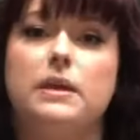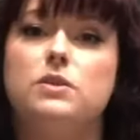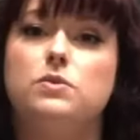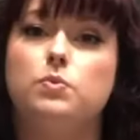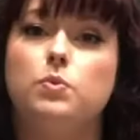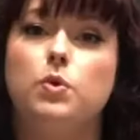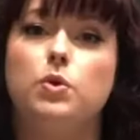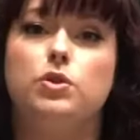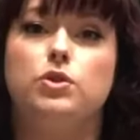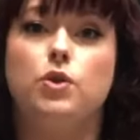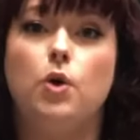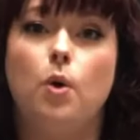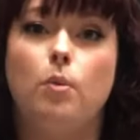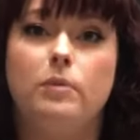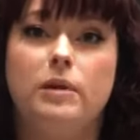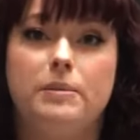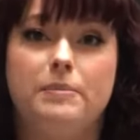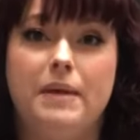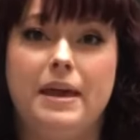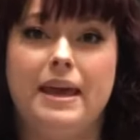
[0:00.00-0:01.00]
mix would
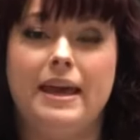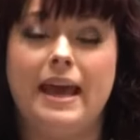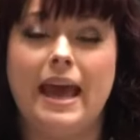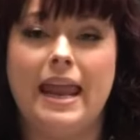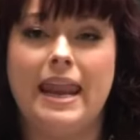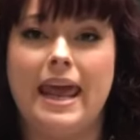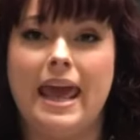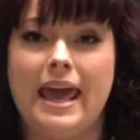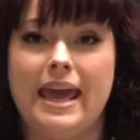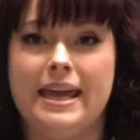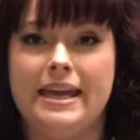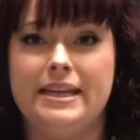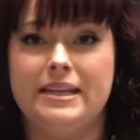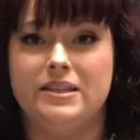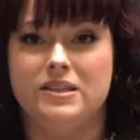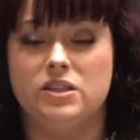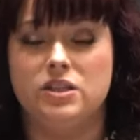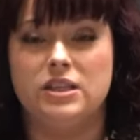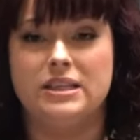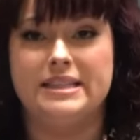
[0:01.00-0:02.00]
normally make an
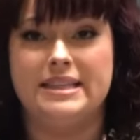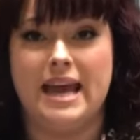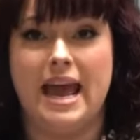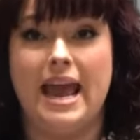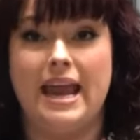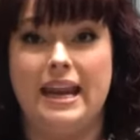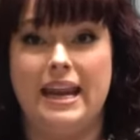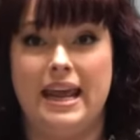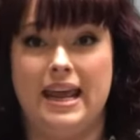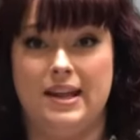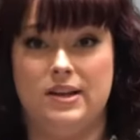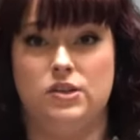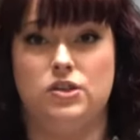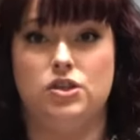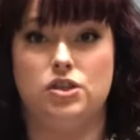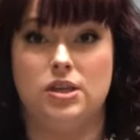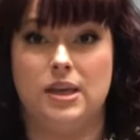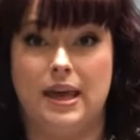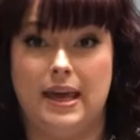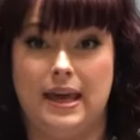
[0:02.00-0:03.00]
8 to 10
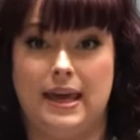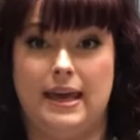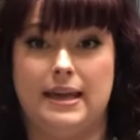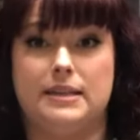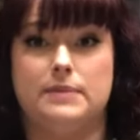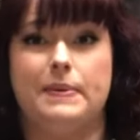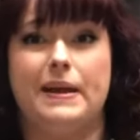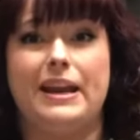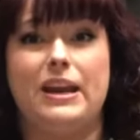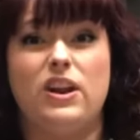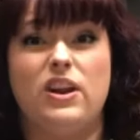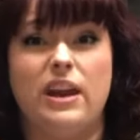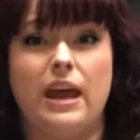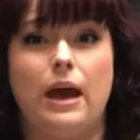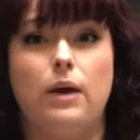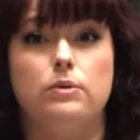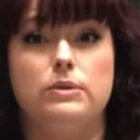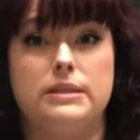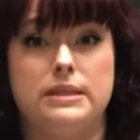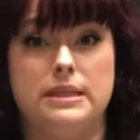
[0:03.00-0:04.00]
inch cake, depending on
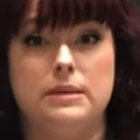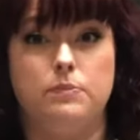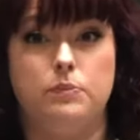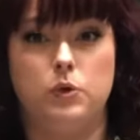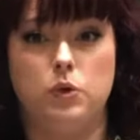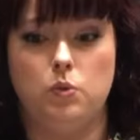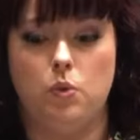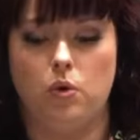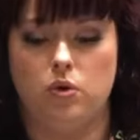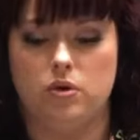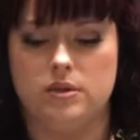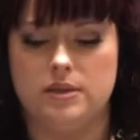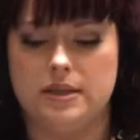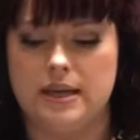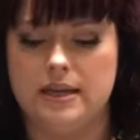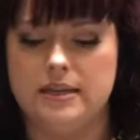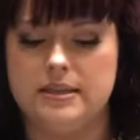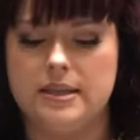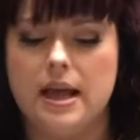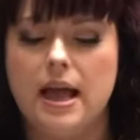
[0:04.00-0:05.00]
how deep you want
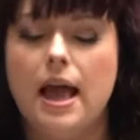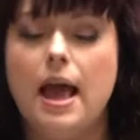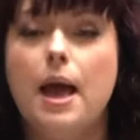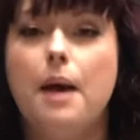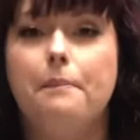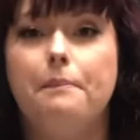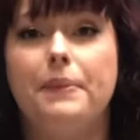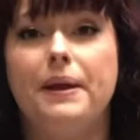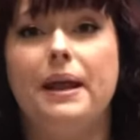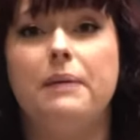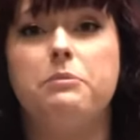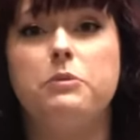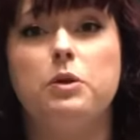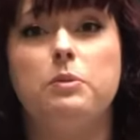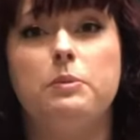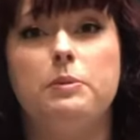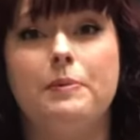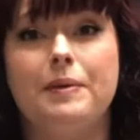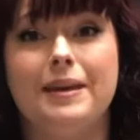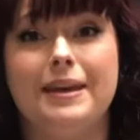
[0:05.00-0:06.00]
it. But I'm
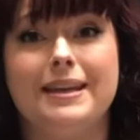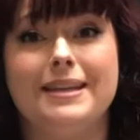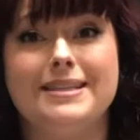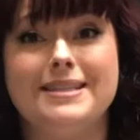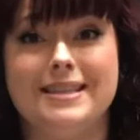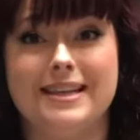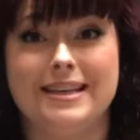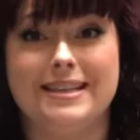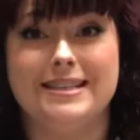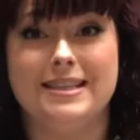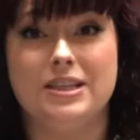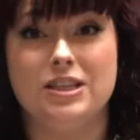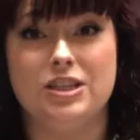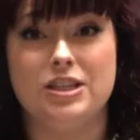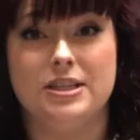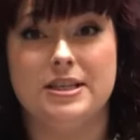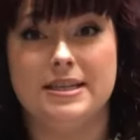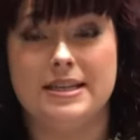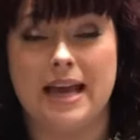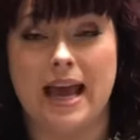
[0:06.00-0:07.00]
going to be making a 6
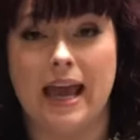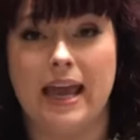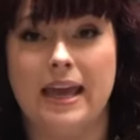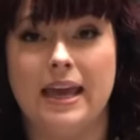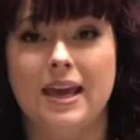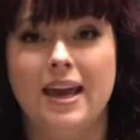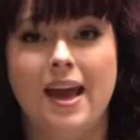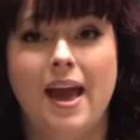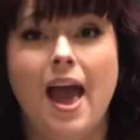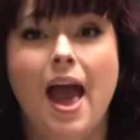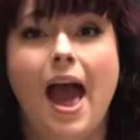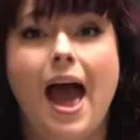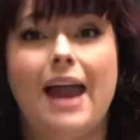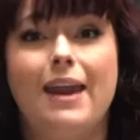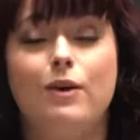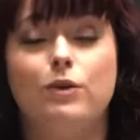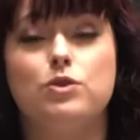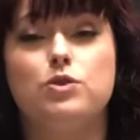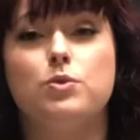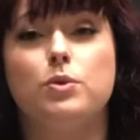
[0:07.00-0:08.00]
inch today.
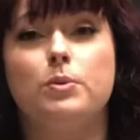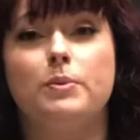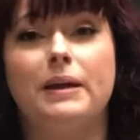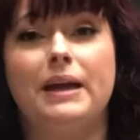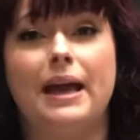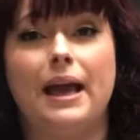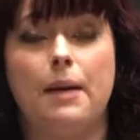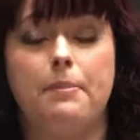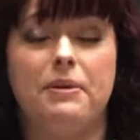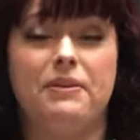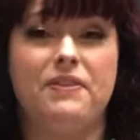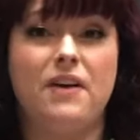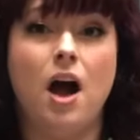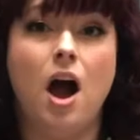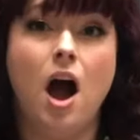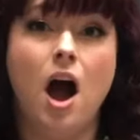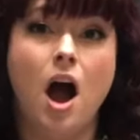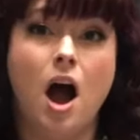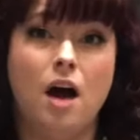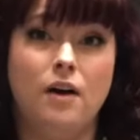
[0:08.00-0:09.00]
And I also want to make a couple of
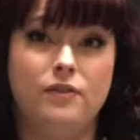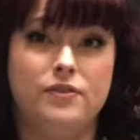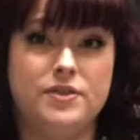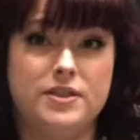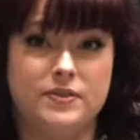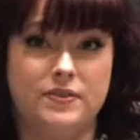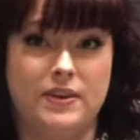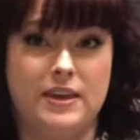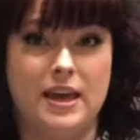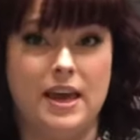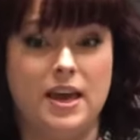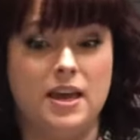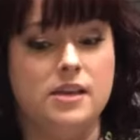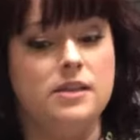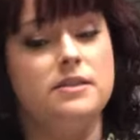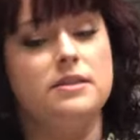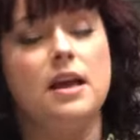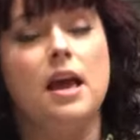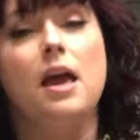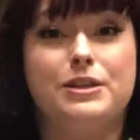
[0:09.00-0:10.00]
half
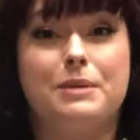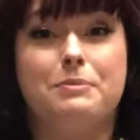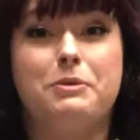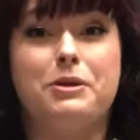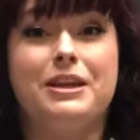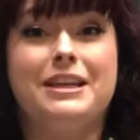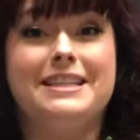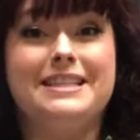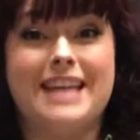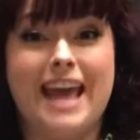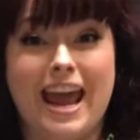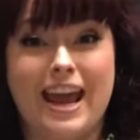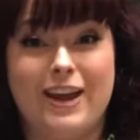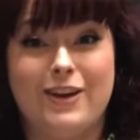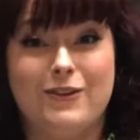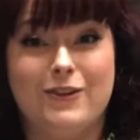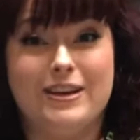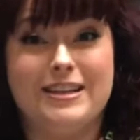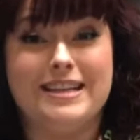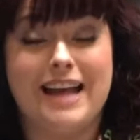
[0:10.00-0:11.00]
spheres, which I'm going to
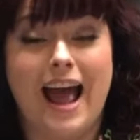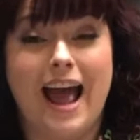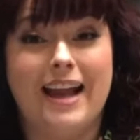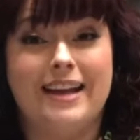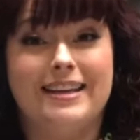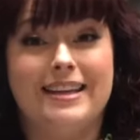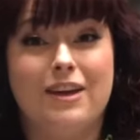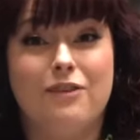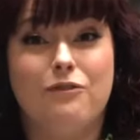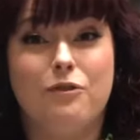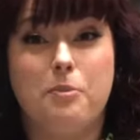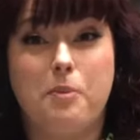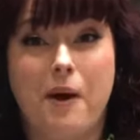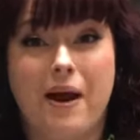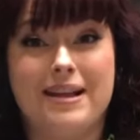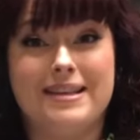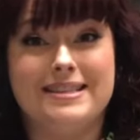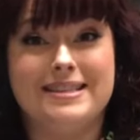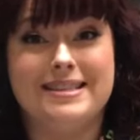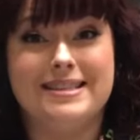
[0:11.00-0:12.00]
decorate and give for
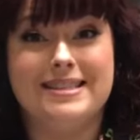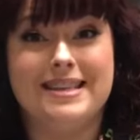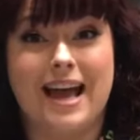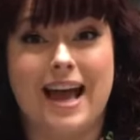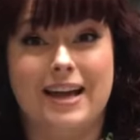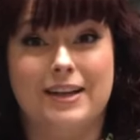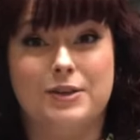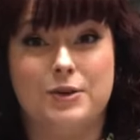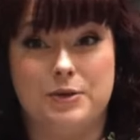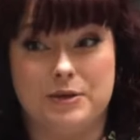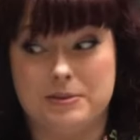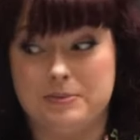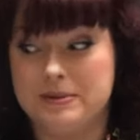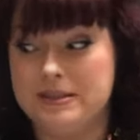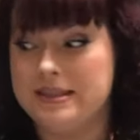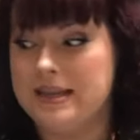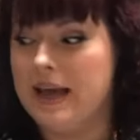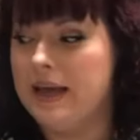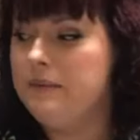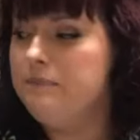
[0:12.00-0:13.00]
presents at
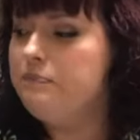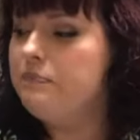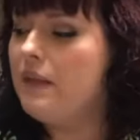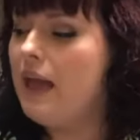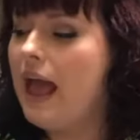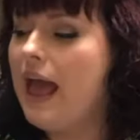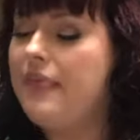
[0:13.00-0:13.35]
Christmas time.